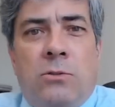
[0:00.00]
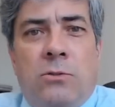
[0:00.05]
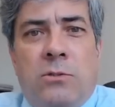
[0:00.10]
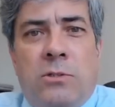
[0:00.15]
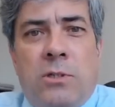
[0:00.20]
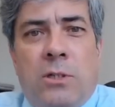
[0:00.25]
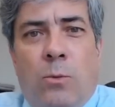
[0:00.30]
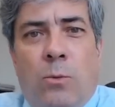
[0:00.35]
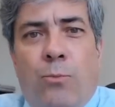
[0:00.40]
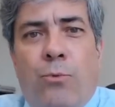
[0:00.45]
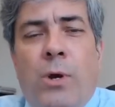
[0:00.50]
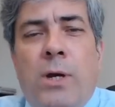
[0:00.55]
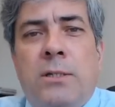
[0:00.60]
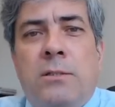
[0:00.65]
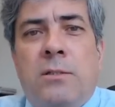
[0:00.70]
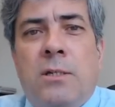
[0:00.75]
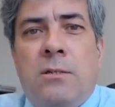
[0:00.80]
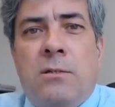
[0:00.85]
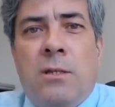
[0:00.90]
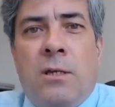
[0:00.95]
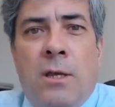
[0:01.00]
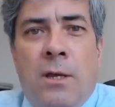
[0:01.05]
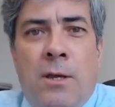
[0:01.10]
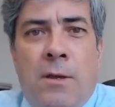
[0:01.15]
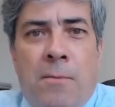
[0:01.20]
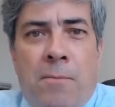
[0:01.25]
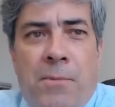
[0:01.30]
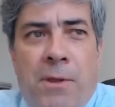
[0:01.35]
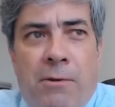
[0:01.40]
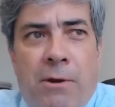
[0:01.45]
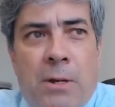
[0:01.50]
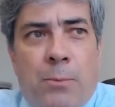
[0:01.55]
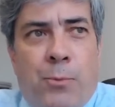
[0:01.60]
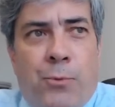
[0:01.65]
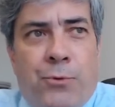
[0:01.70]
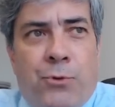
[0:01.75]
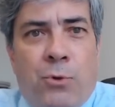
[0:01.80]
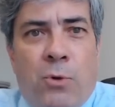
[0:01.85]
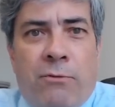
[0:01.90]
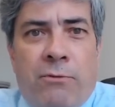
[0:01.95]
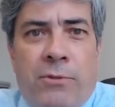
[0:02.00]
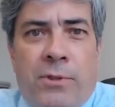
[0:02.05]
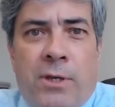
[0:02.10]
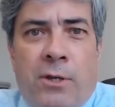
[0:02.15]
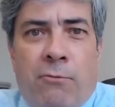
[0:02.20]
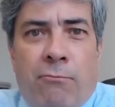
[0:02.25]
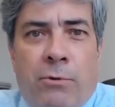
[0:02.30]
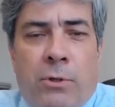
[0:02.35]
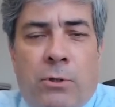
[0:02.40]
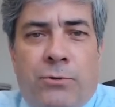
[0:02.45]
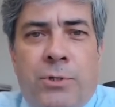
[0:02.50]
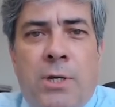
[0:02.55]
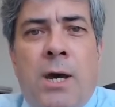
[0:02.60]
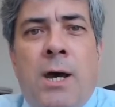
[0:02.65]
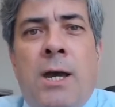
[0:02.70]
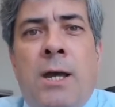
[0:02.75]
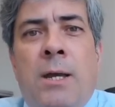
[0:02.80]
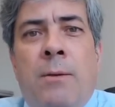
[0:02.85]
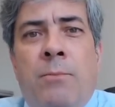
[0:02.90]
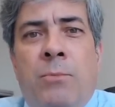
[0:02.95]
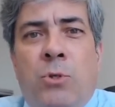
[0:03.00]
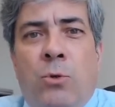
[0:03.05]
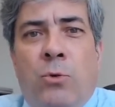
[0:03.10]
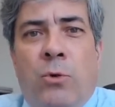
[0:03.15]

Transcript: digital signal processing, they're able to do everything in real time,